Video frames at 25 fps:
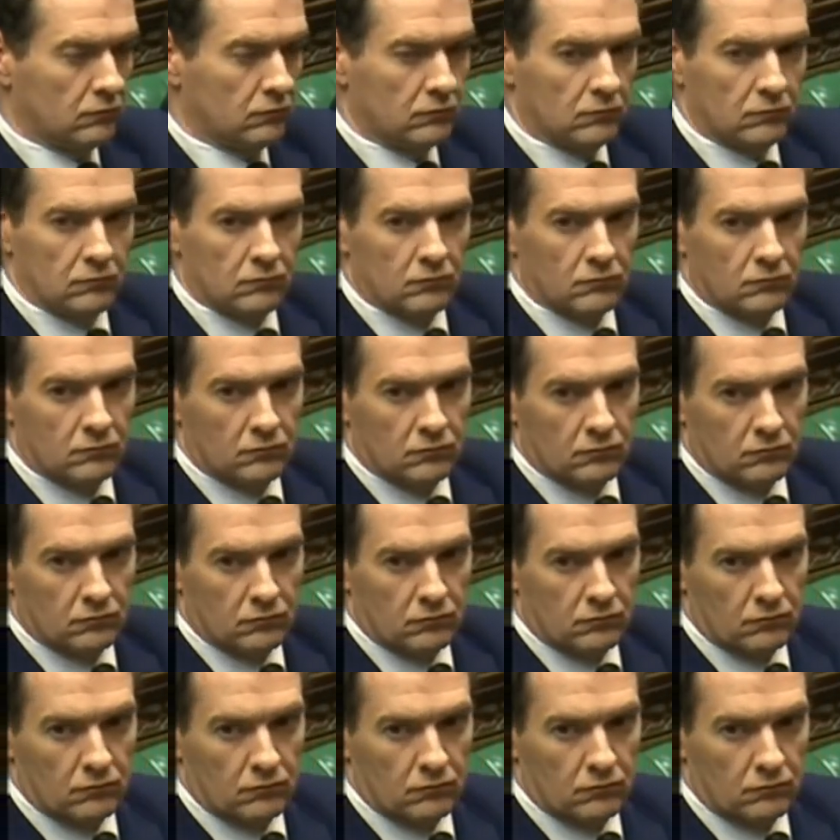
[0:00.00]

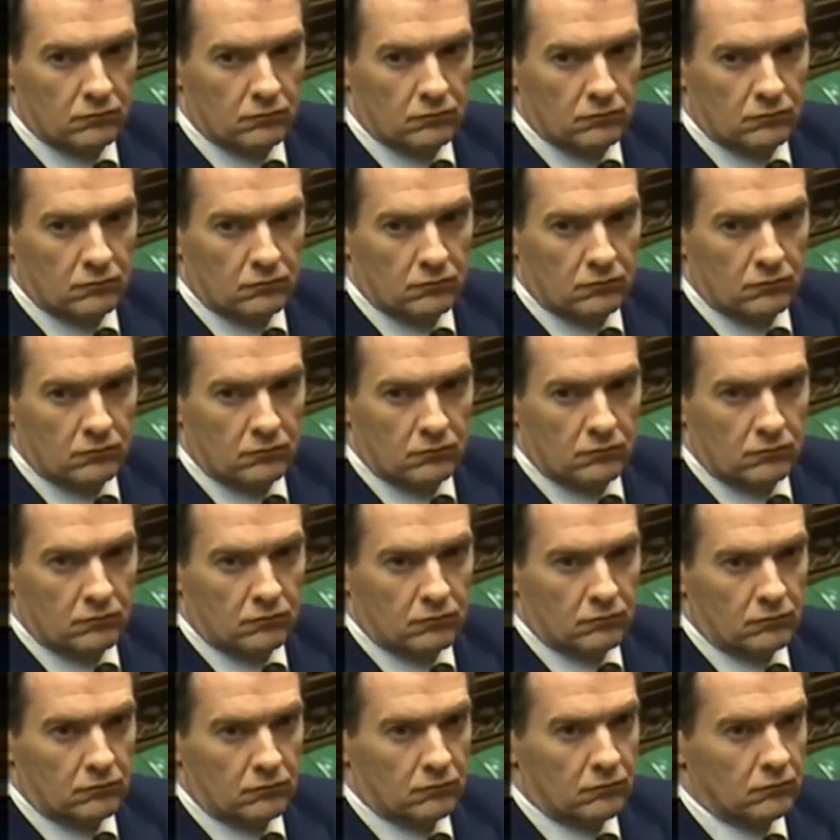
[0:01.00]

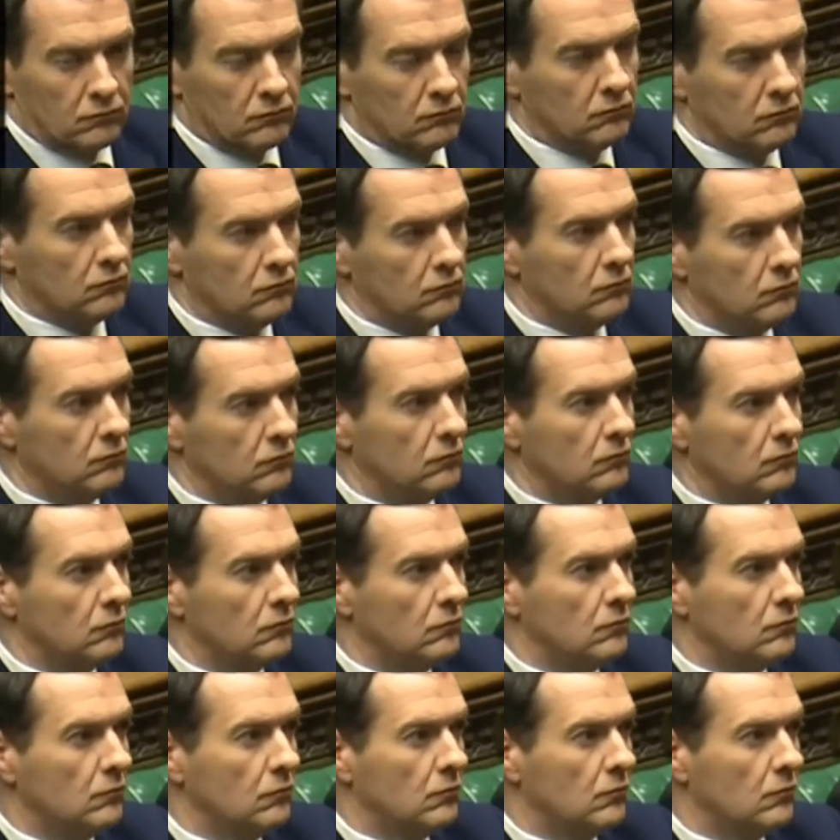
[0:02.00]

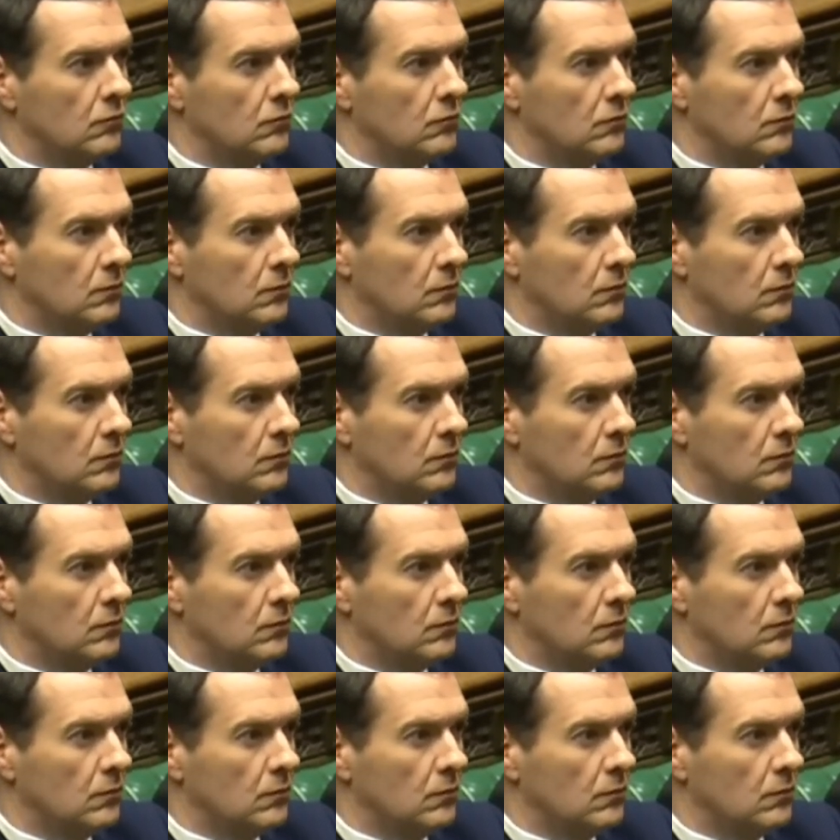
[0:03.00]
(not speaking)